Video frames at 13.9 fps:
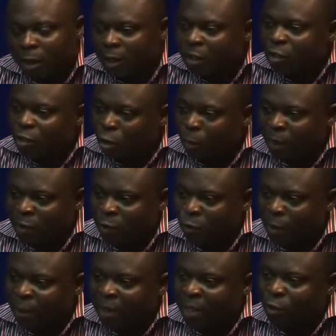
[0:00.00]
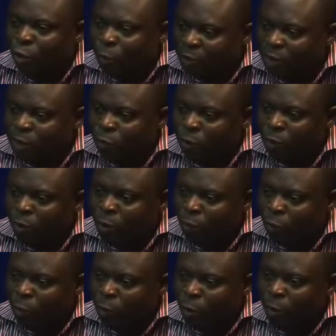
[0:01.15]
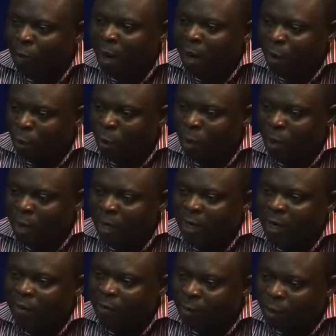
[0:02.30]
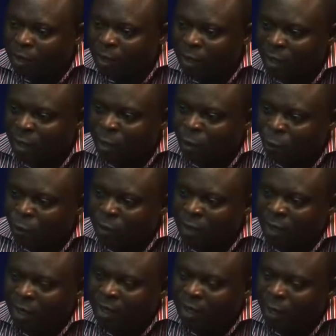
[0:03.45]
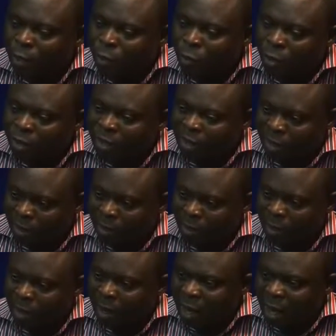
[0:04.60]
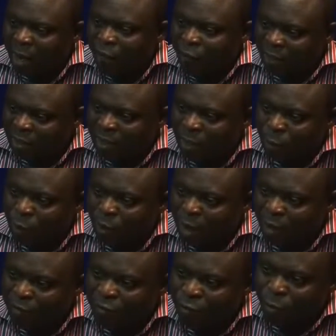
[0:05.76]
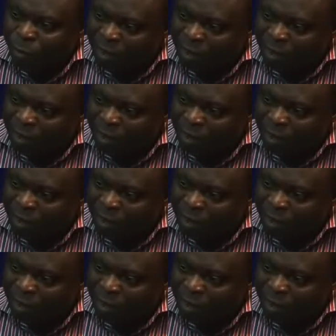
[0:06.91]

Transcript: disturbance whereby the community will become agog and everybody will start running around. And for instance, we have some